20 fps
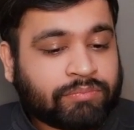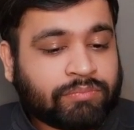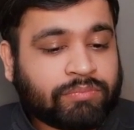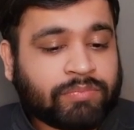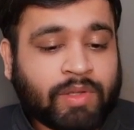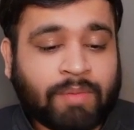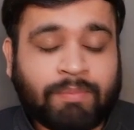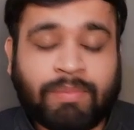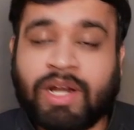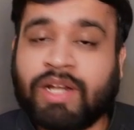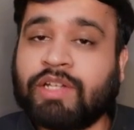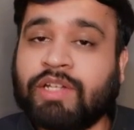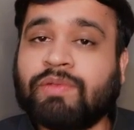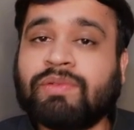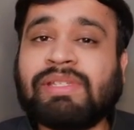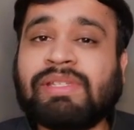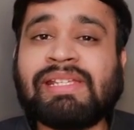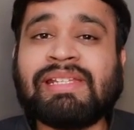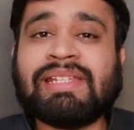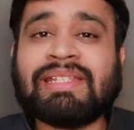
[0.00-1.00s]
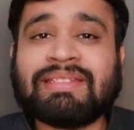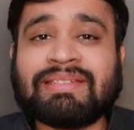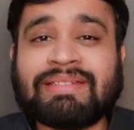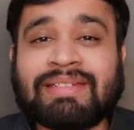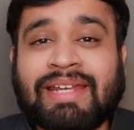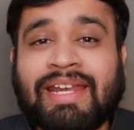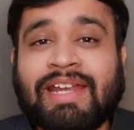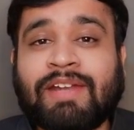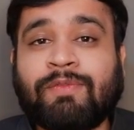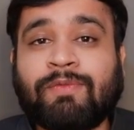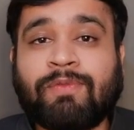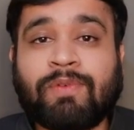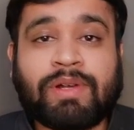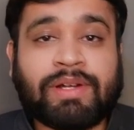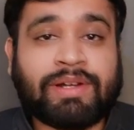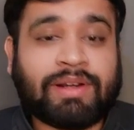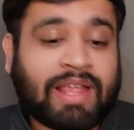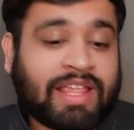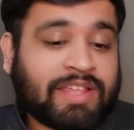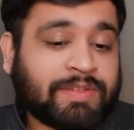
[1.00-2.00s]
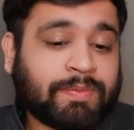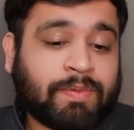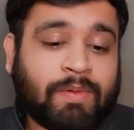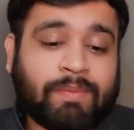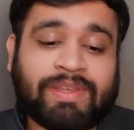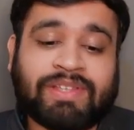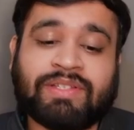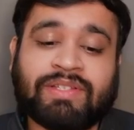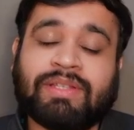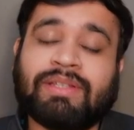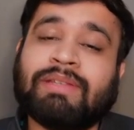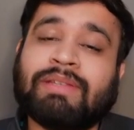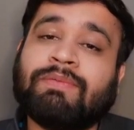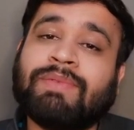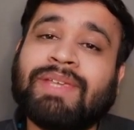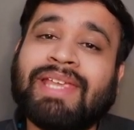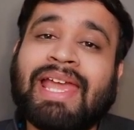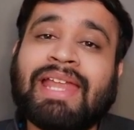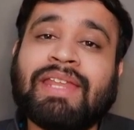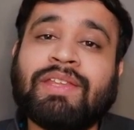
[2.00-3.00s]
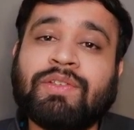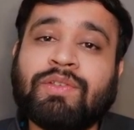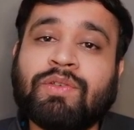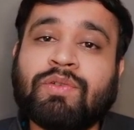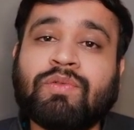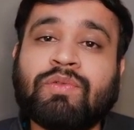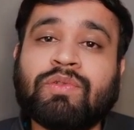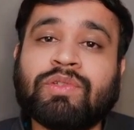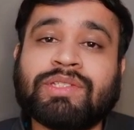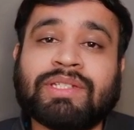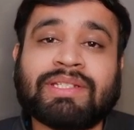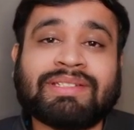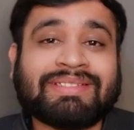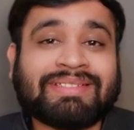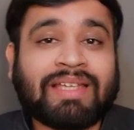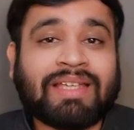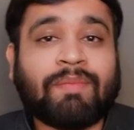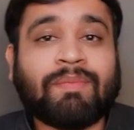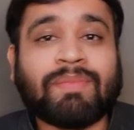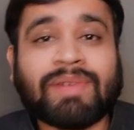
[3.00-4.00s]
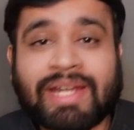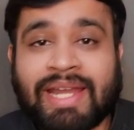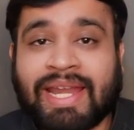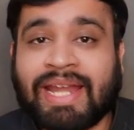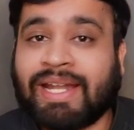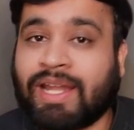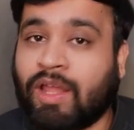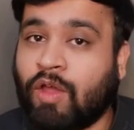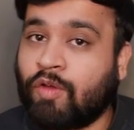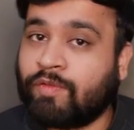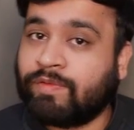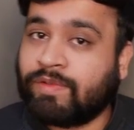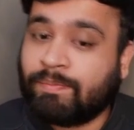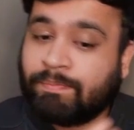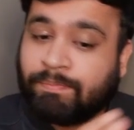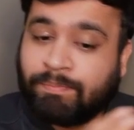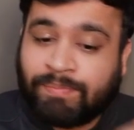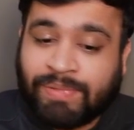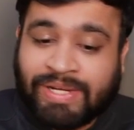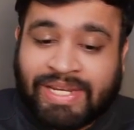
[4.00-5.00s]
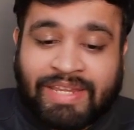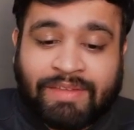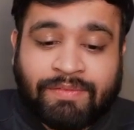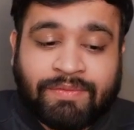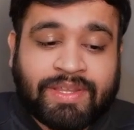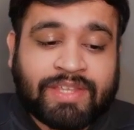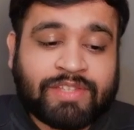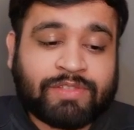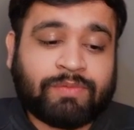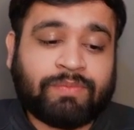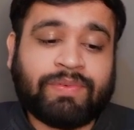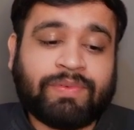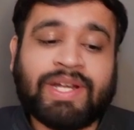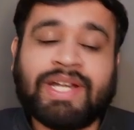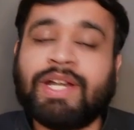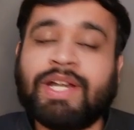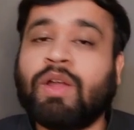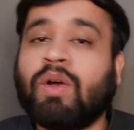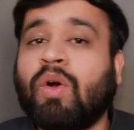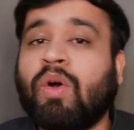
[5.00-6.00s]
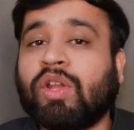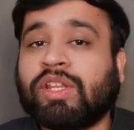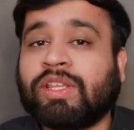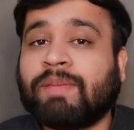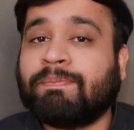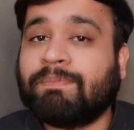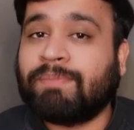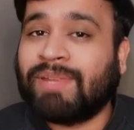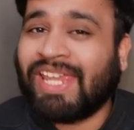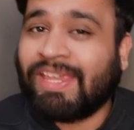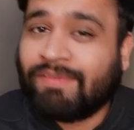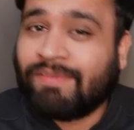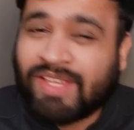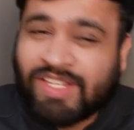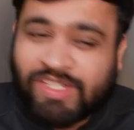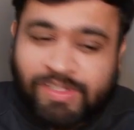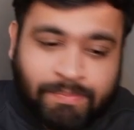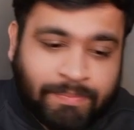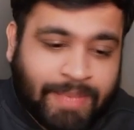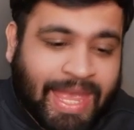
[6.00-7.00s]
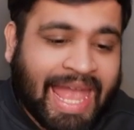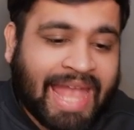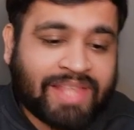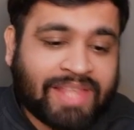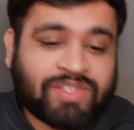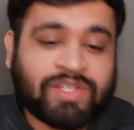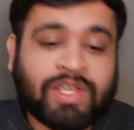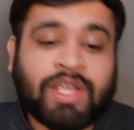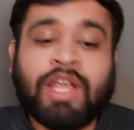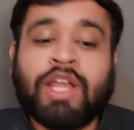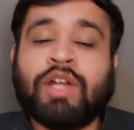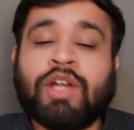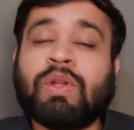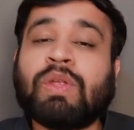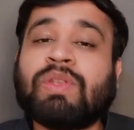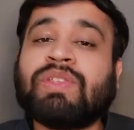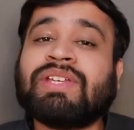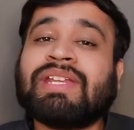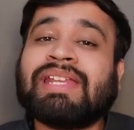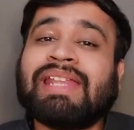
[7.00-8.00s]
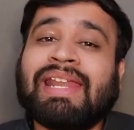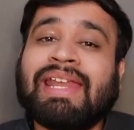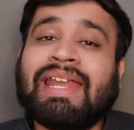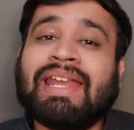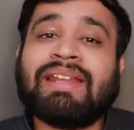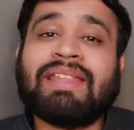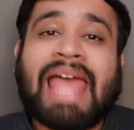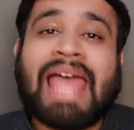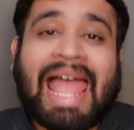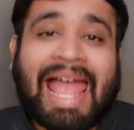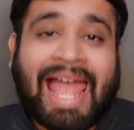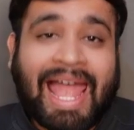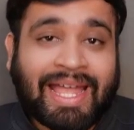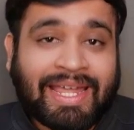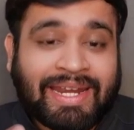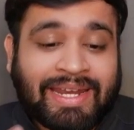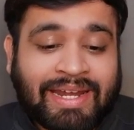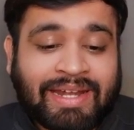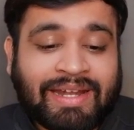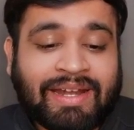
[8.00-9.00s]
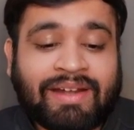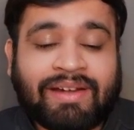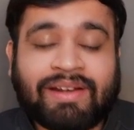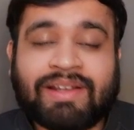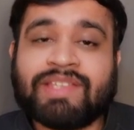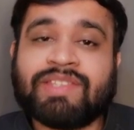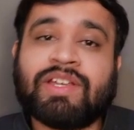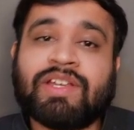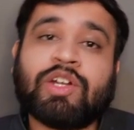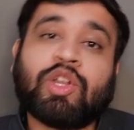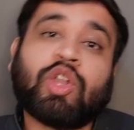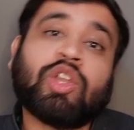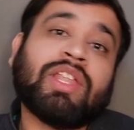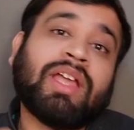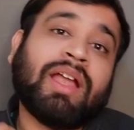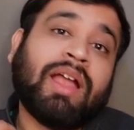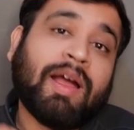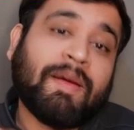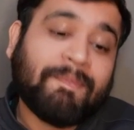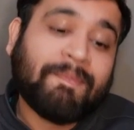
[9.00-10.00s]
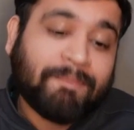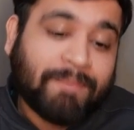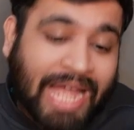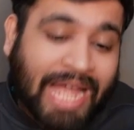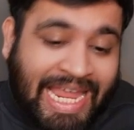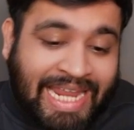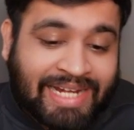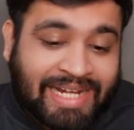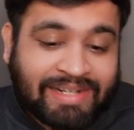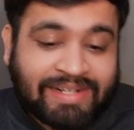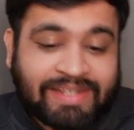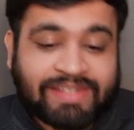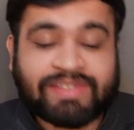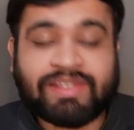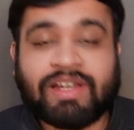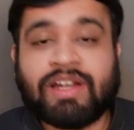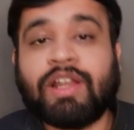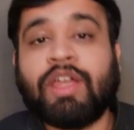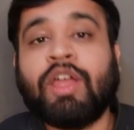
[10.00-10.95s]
But using this stateful transformation, we can use some data of the previous window or the previous batch to generate the aggregated result or the combined result